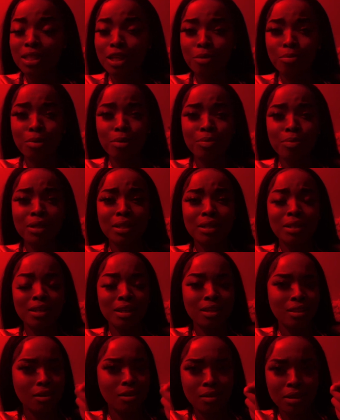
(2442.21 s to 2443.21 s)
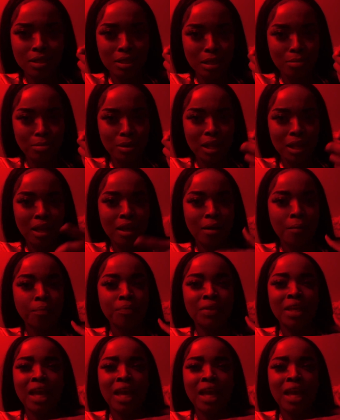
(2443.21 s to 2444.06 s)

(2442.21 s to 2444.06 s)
they don't be putting nothing on a tip line.